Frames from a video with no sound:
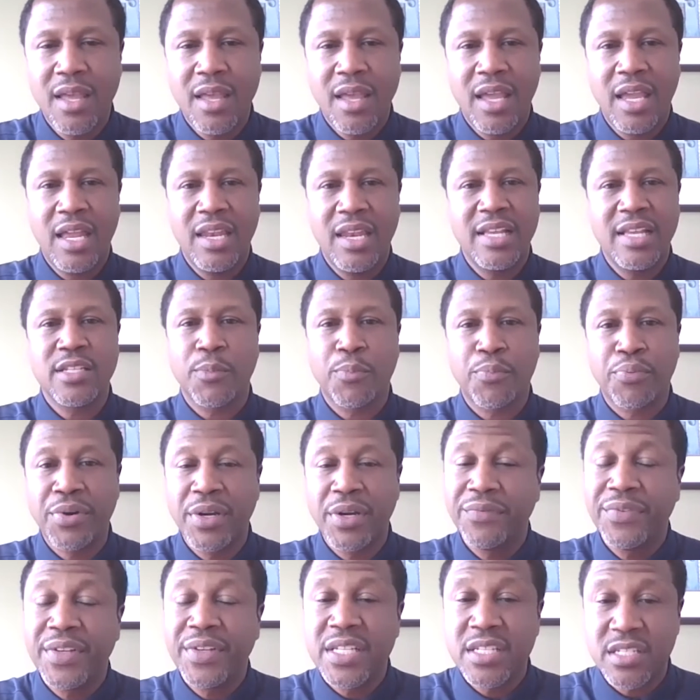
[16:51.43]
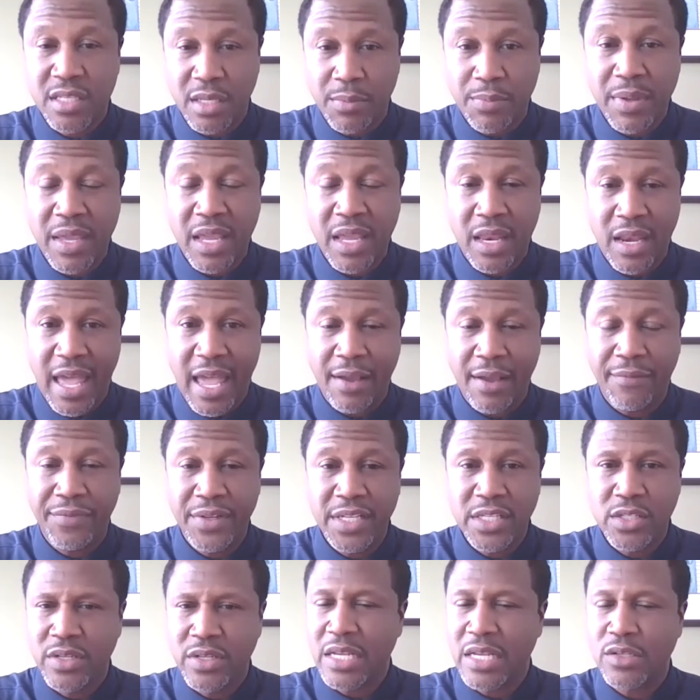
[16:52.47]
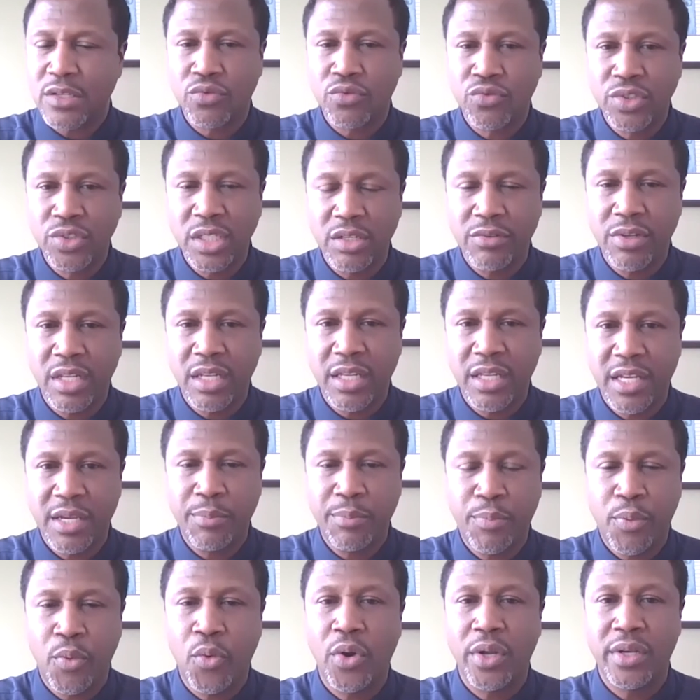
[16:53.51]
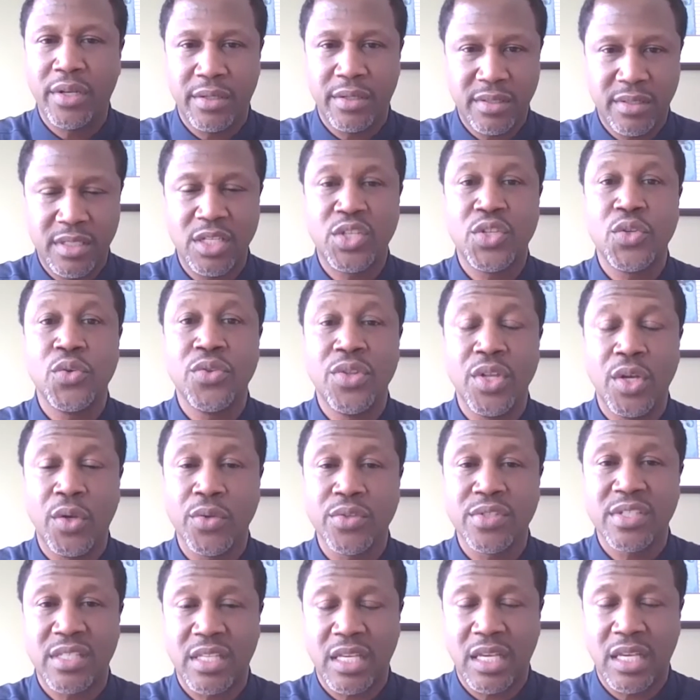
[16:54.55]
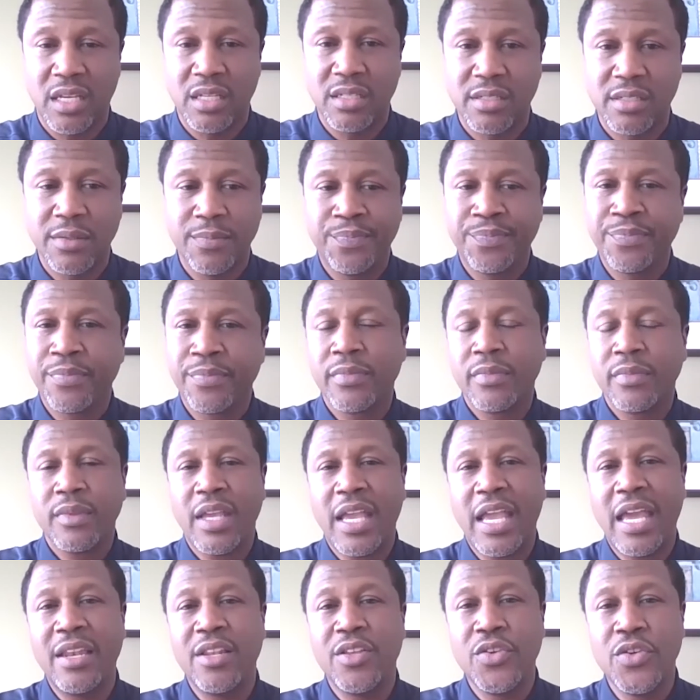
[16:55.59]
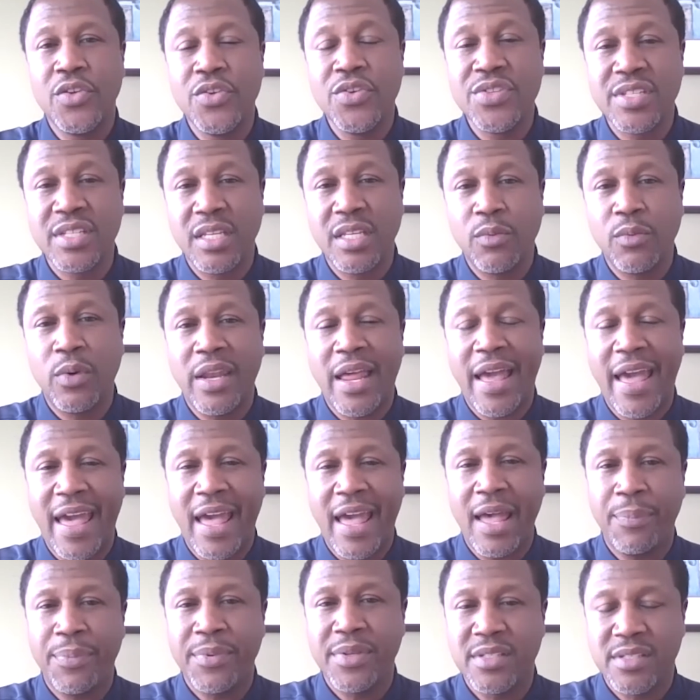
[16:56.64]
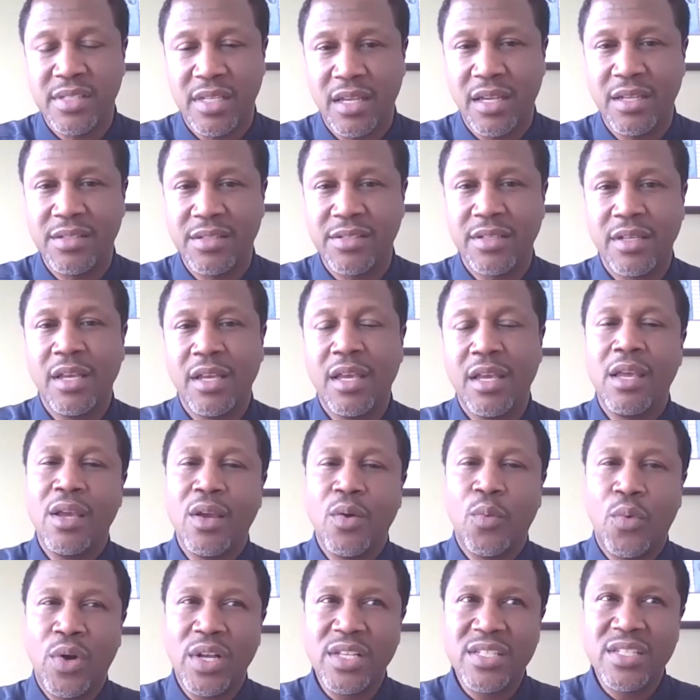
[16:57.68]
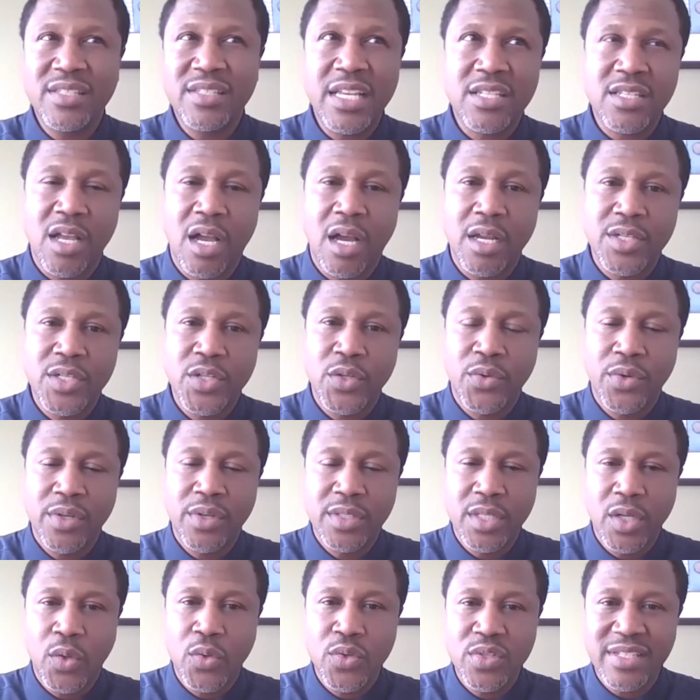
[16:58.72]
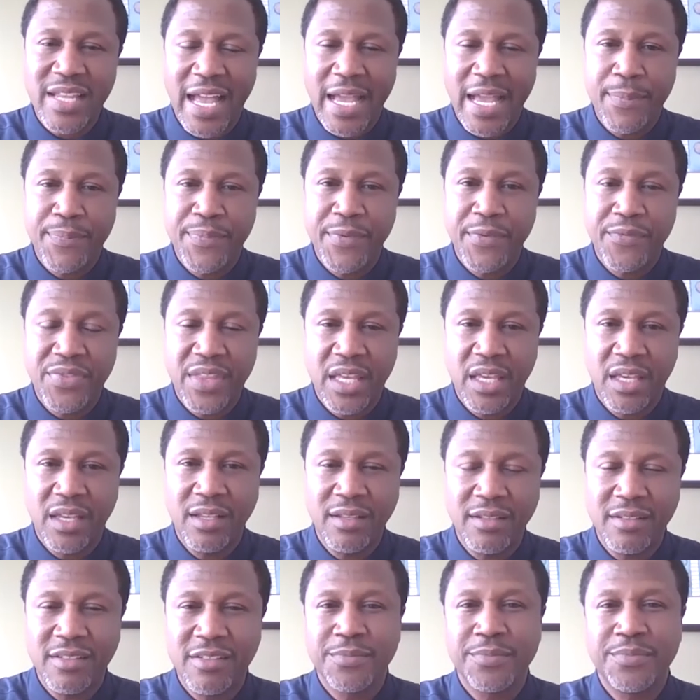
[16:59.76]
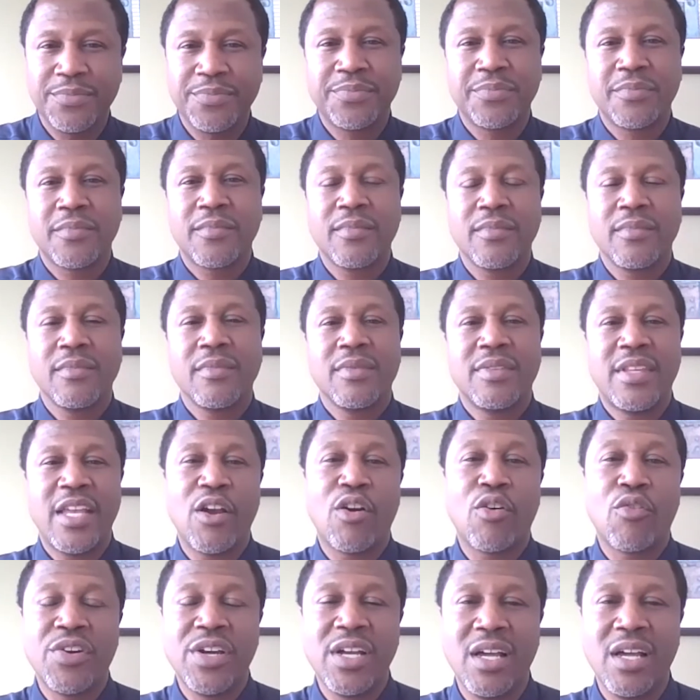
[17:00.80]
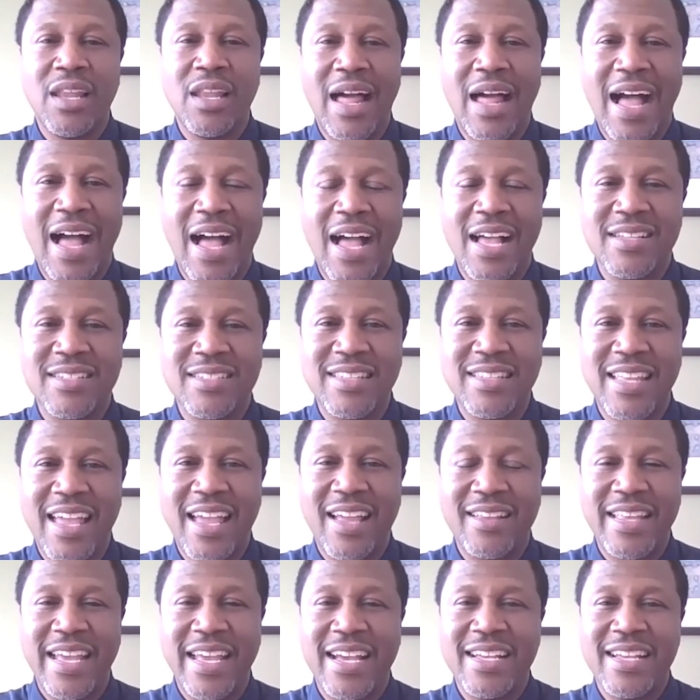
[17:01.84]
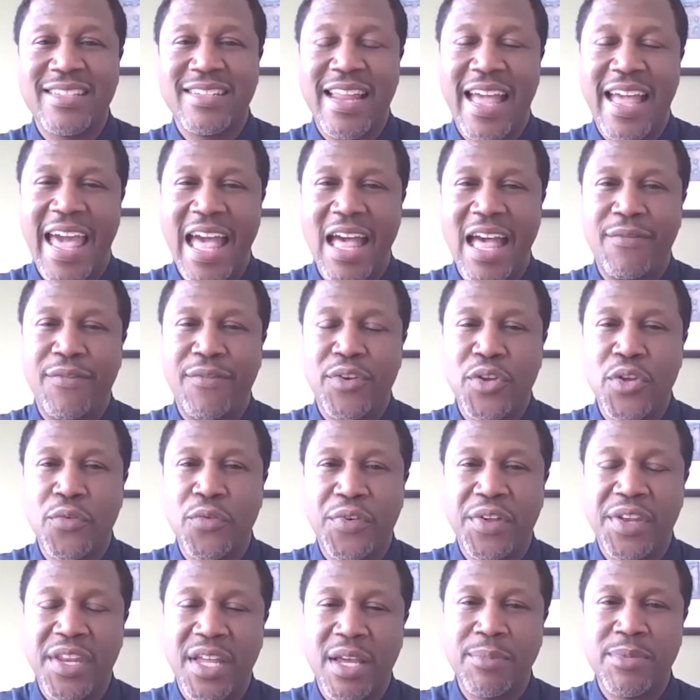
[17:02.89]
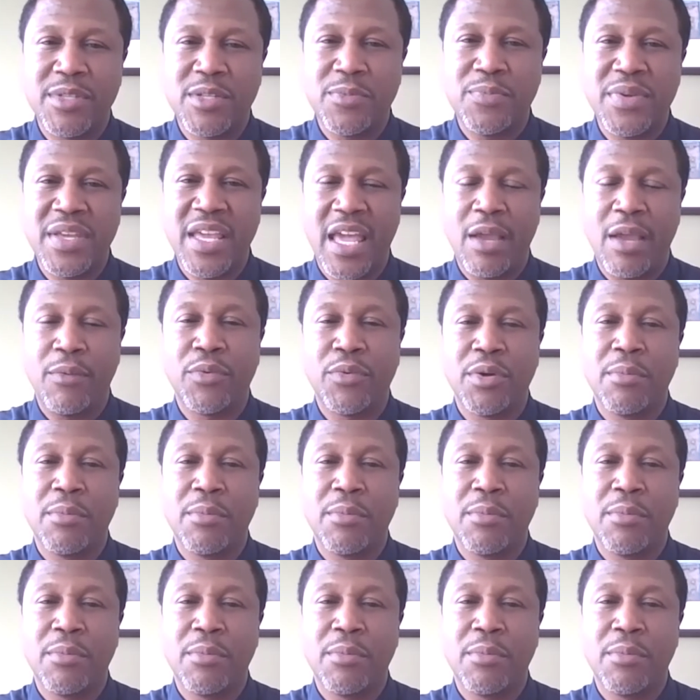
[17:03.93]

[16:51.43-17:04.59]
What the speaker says: And it's a privilege to be an athlete. So that's really, really important to do those things. And usually what happens is once they start doing those type of things, they'll realize that there's an avenue for them to be able to